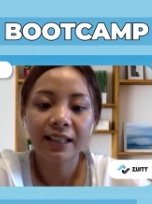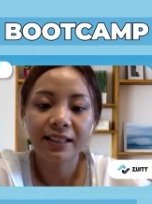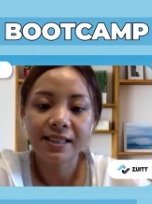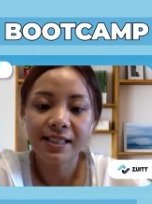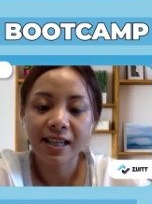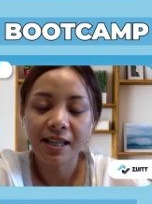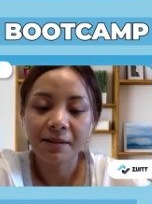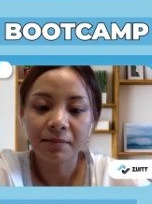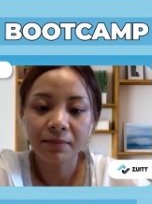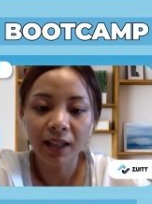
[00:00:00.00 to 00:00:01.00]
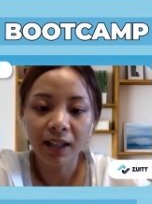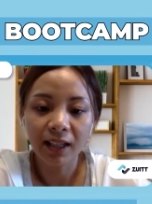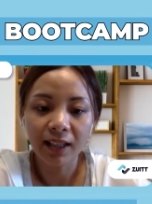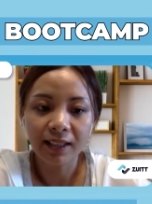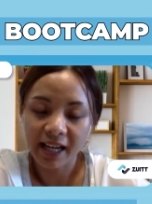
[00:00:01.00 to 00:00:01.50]
at the same
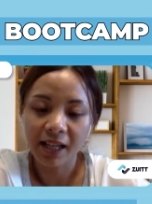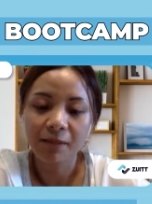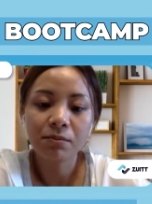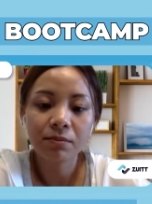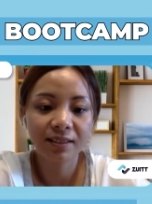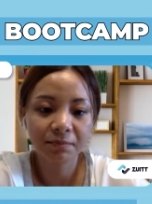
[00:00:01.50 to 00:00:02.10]
time.